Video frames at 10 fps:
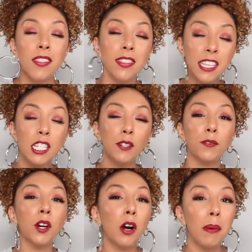This is
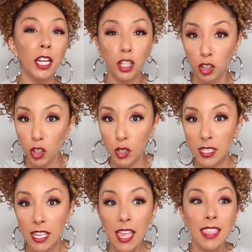for all my
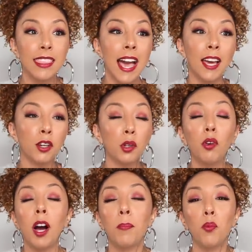girls that
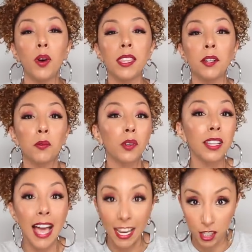grew up with
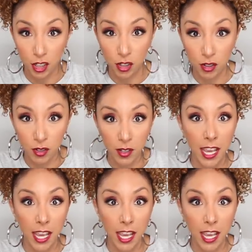relaxers.